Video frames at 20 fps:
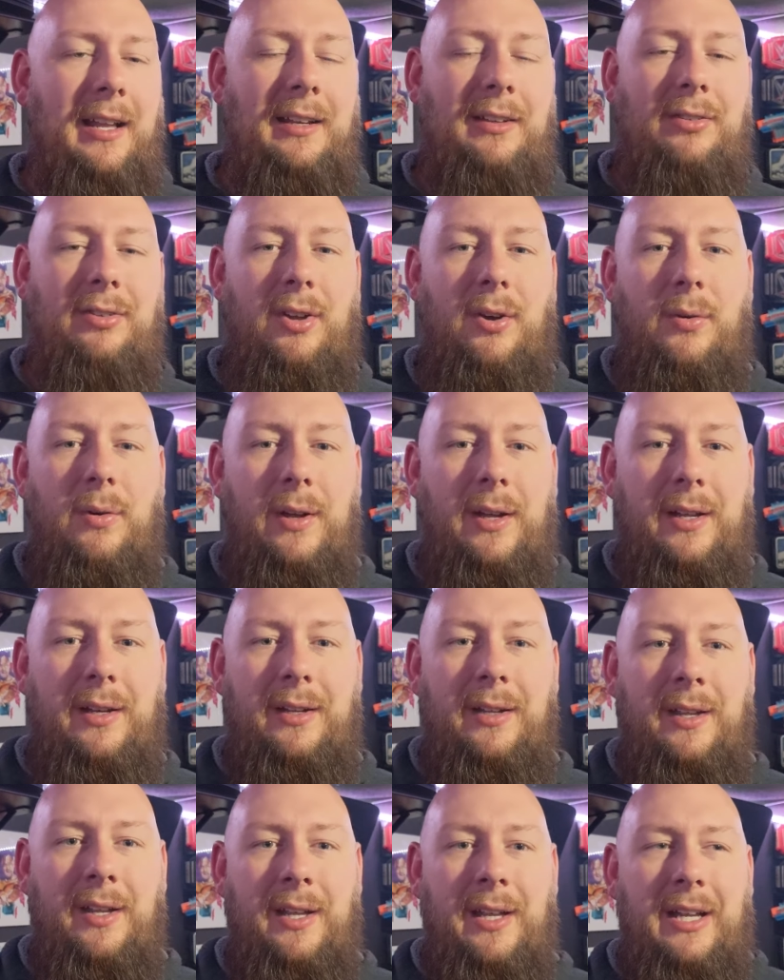And so
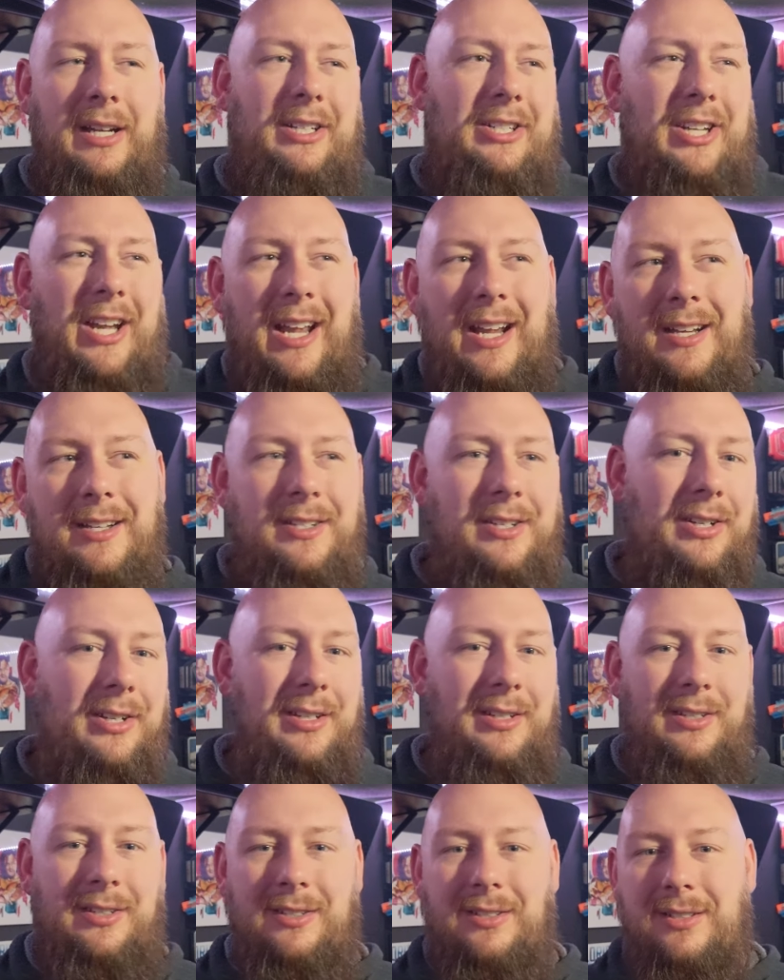it
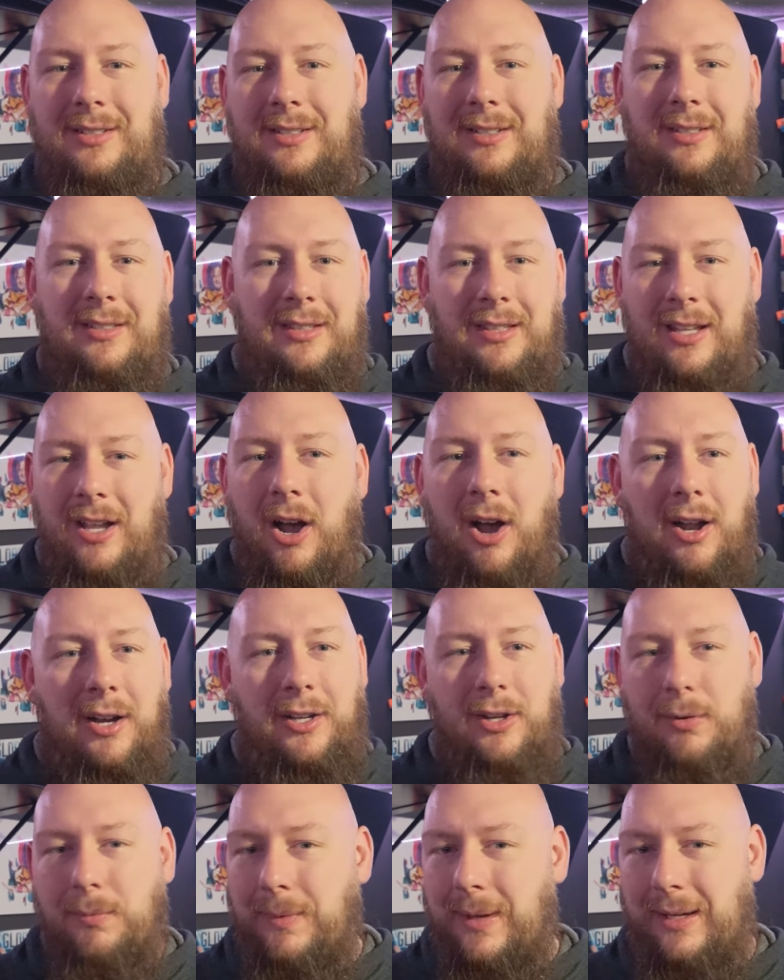changes the
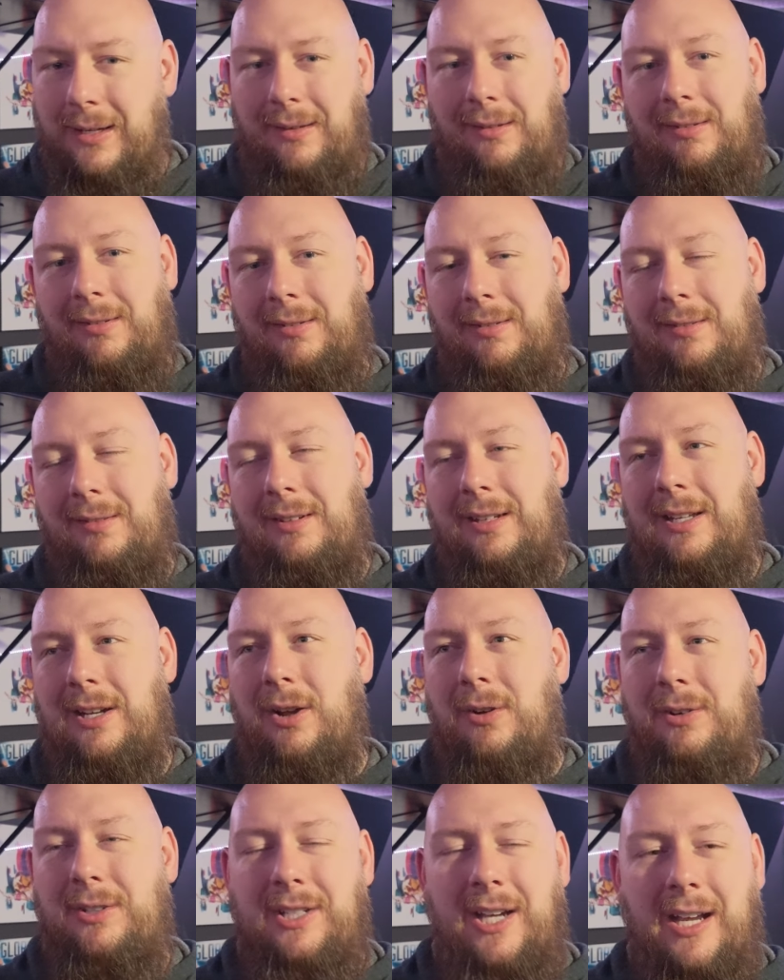audio mix, you
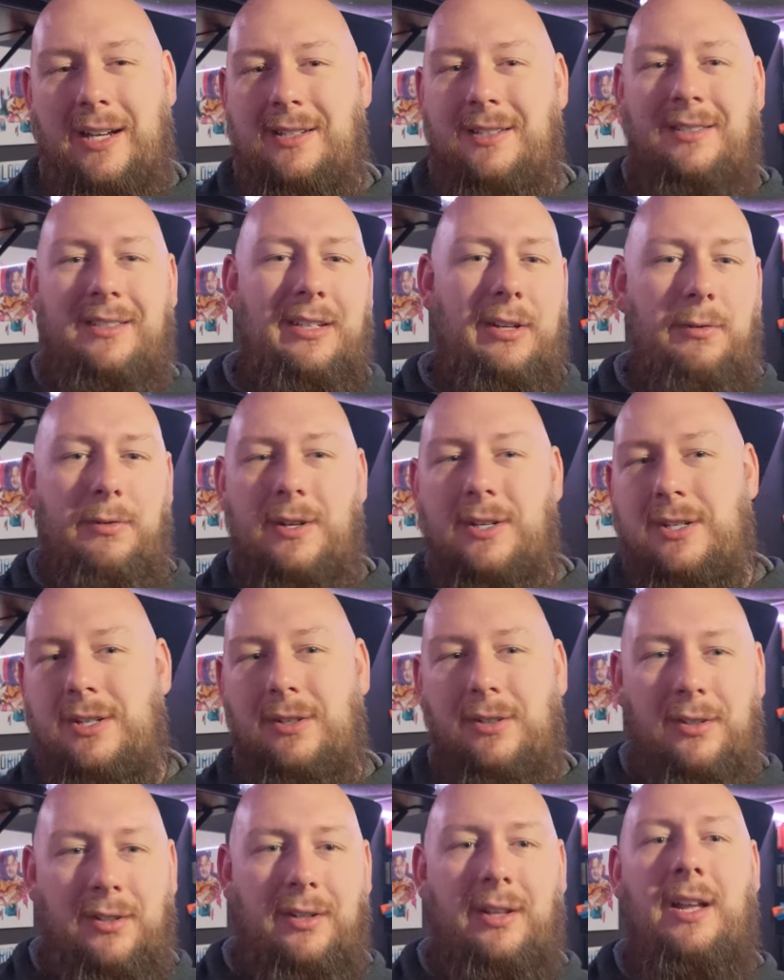know, and changes the
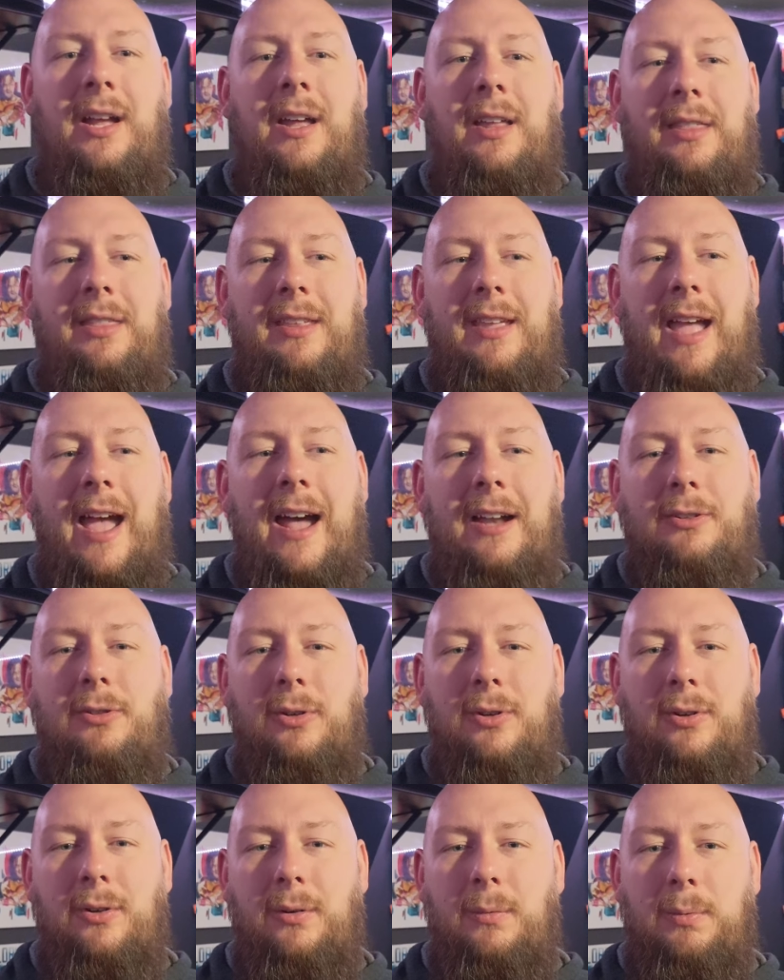original
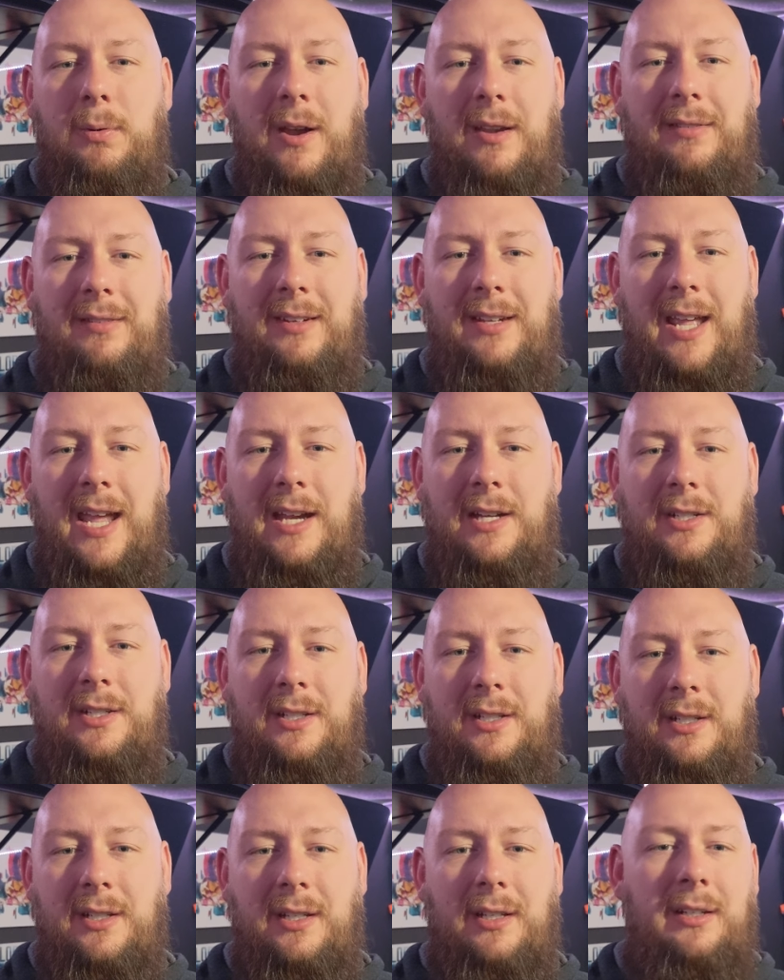theatrical
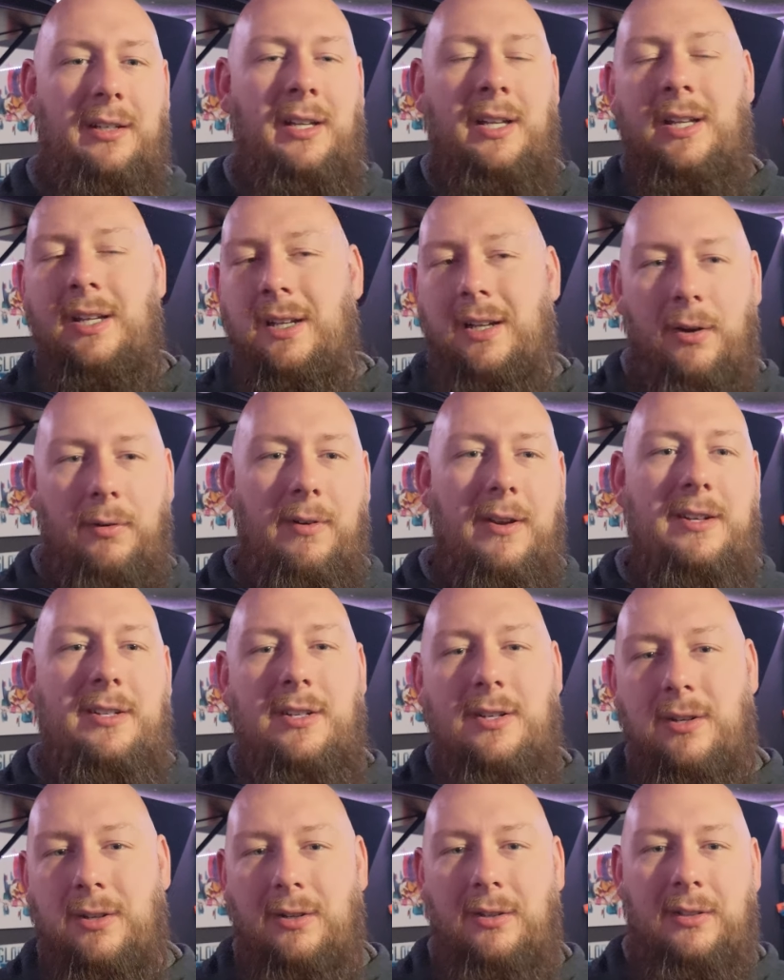presentation and
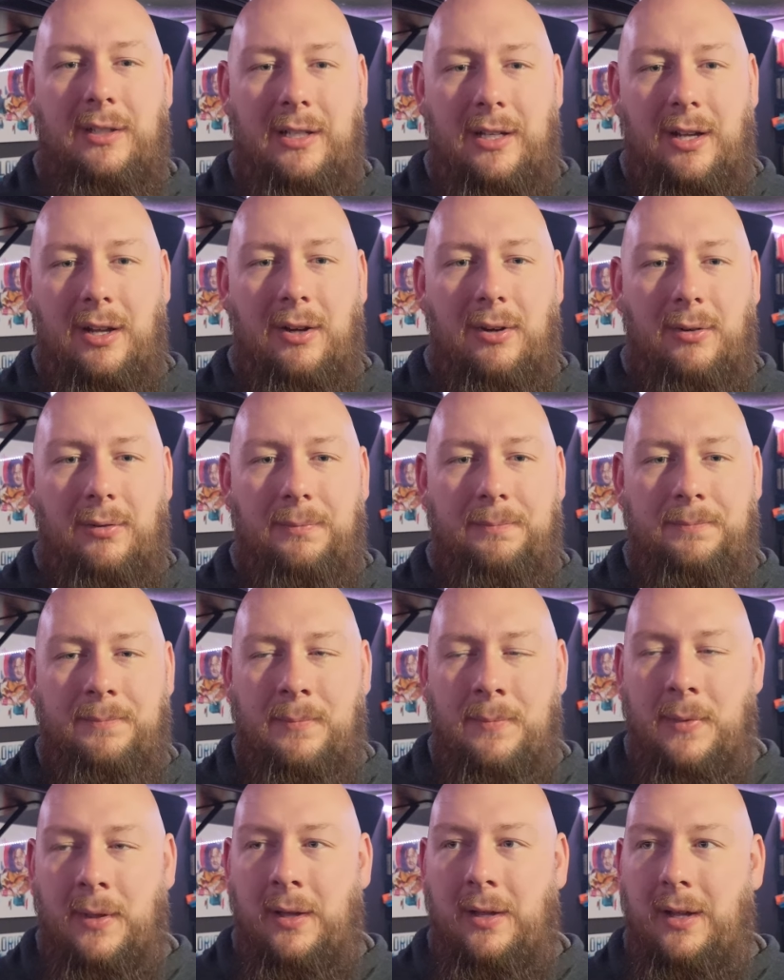original, you know,
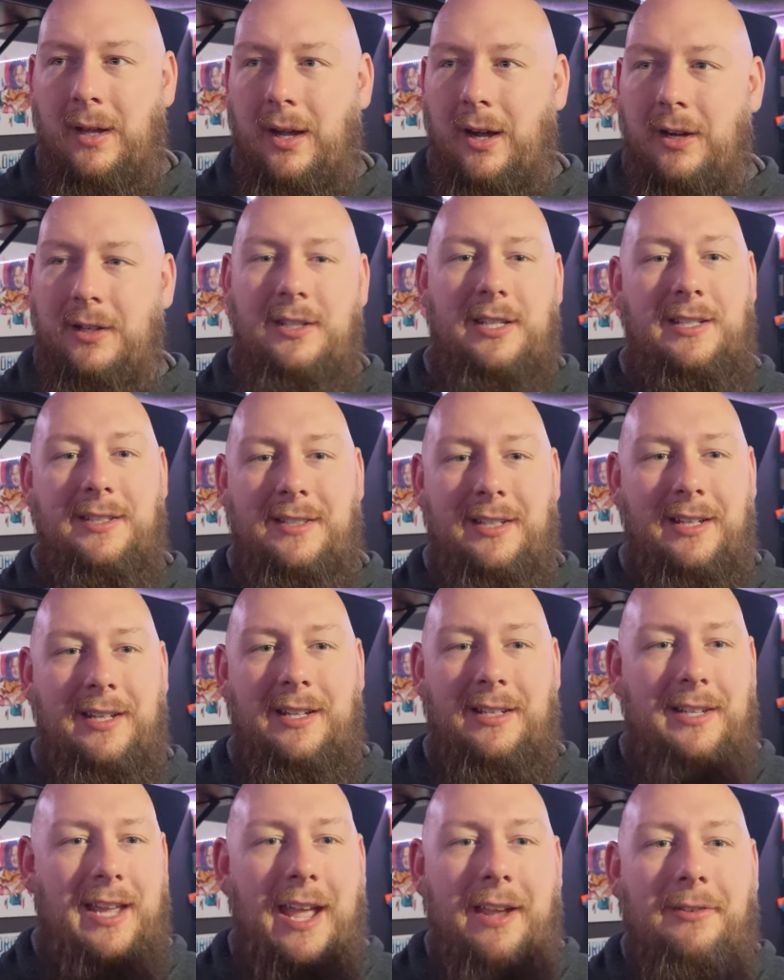artistic
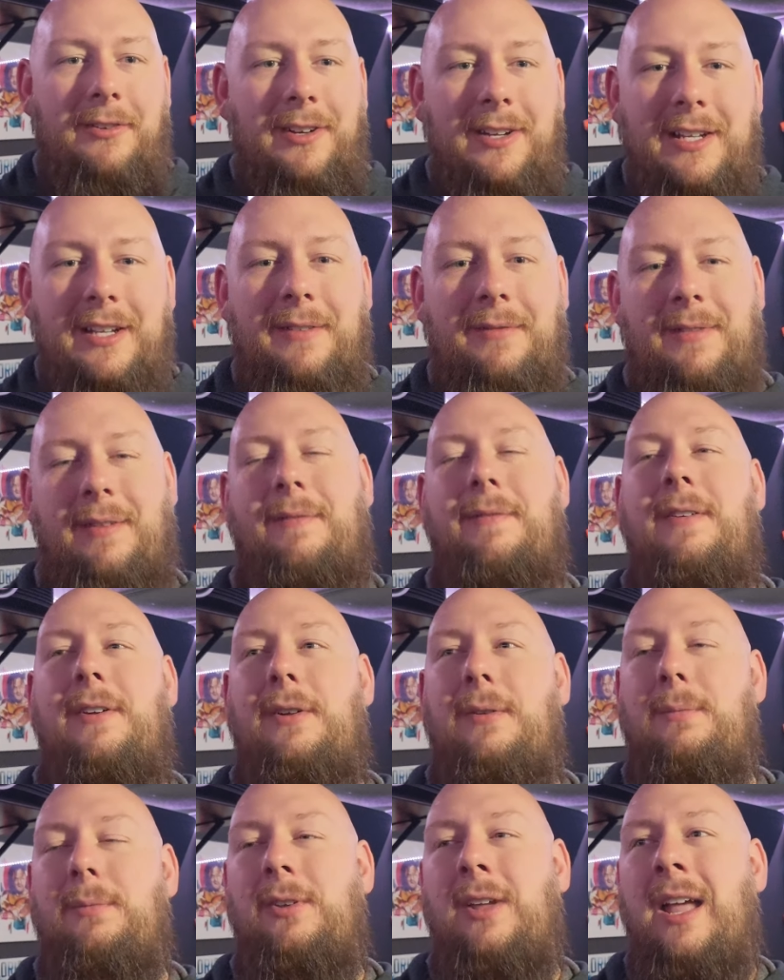integrity of the
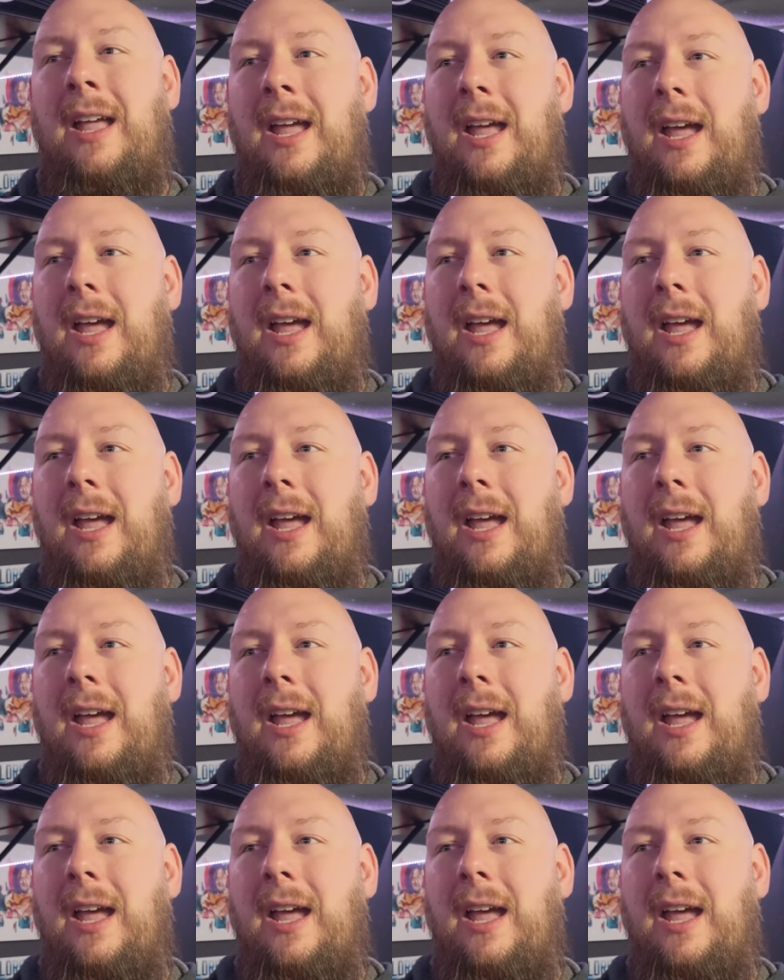films.